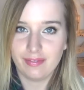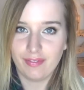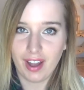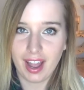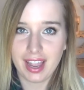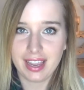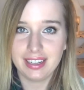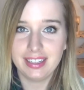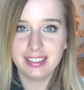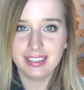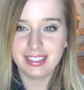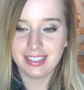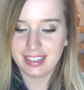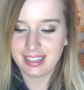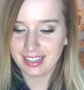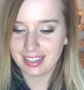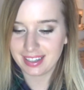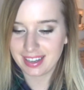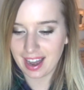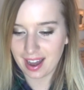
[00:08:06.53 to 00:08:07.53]

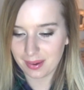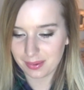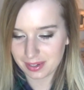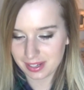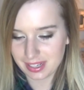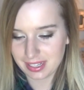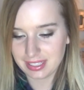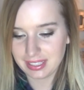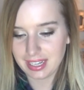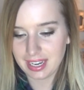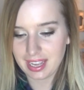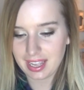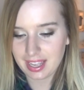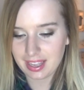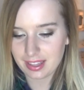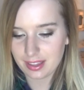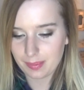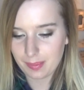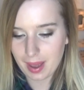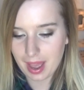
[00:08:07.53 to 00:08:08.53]
Finally got one.
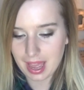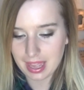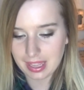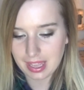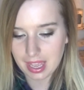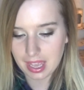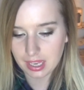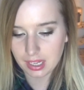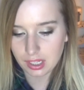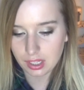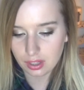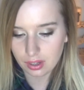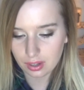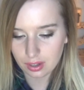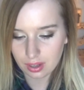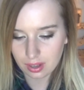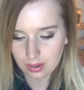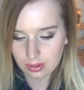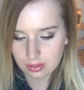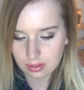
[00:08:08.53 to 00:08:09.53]
It's by N.
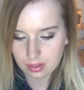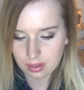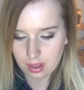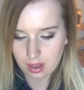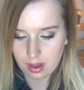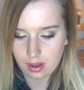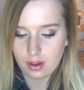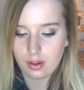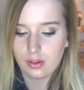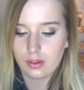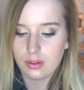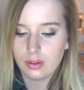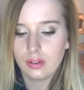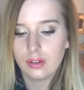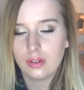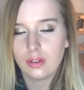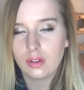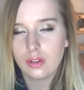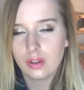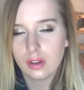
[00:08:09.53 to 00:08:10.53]
Coco. I